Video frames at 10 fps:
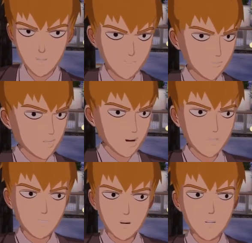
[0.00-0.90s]
I'm
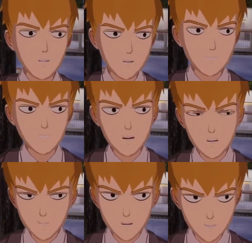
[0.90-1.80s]
fully ready for that to go
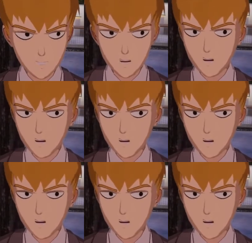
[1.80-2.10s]
to zero.